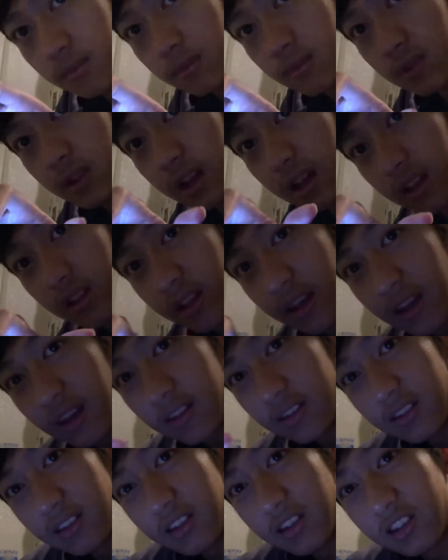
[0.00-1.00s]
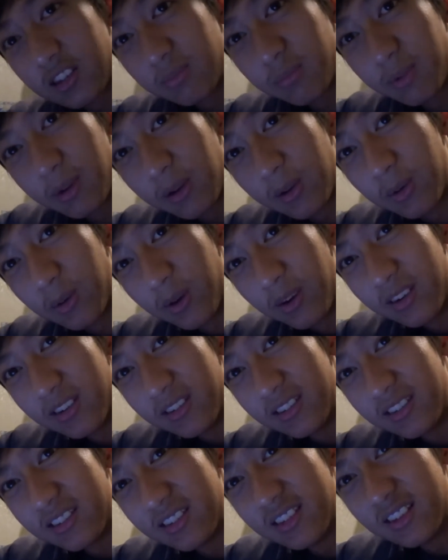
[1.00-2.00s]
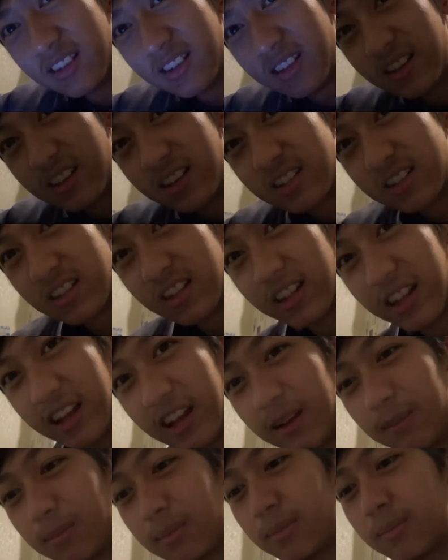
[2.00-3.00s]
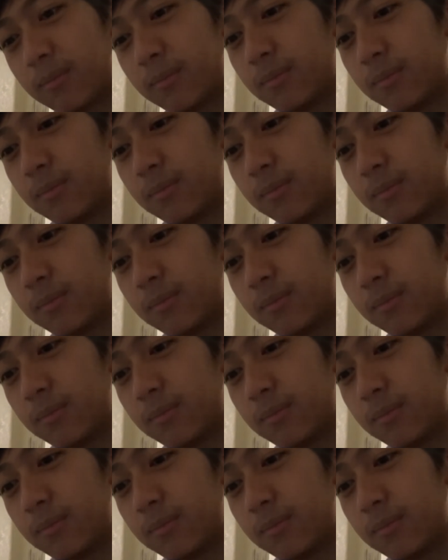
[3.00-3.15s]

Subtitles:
Like that. It looks pretty cool. It's a lamp.